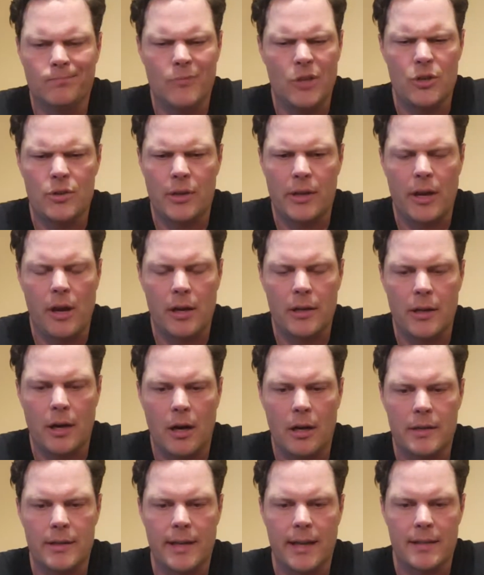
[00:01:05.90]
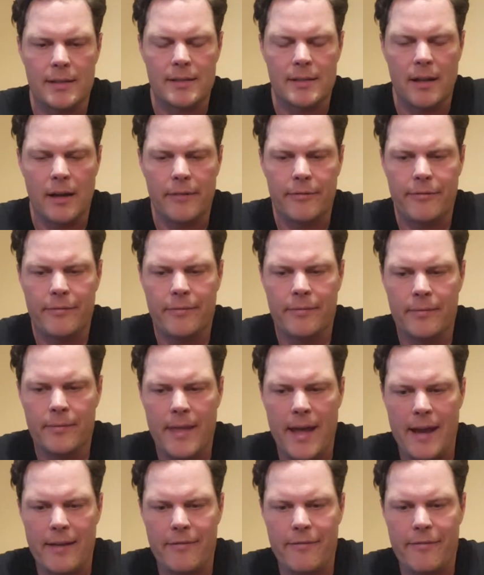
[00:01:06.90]
usually hard to get stuff
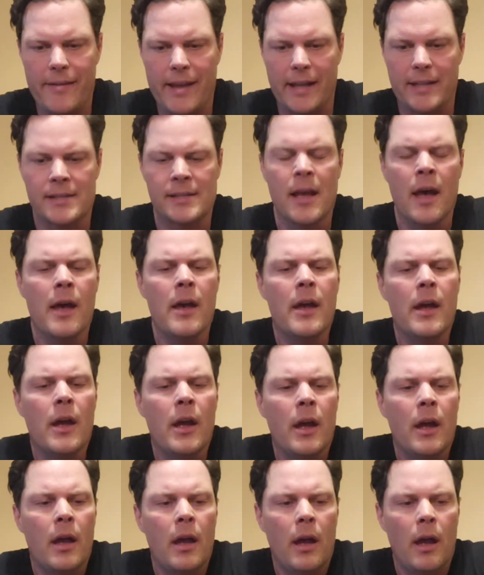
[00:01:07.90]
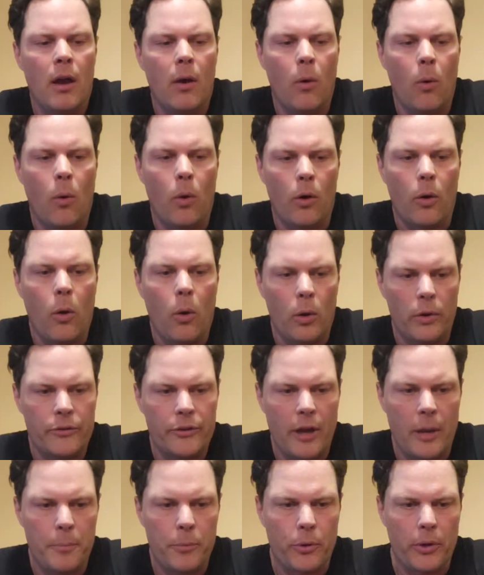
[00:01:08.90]
that fits or holds
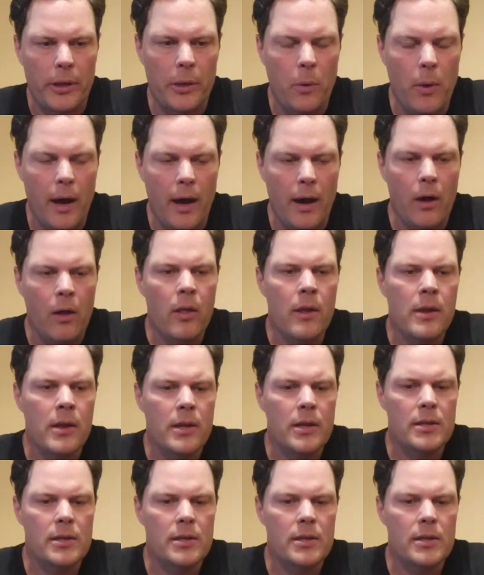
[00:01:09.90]
up really well.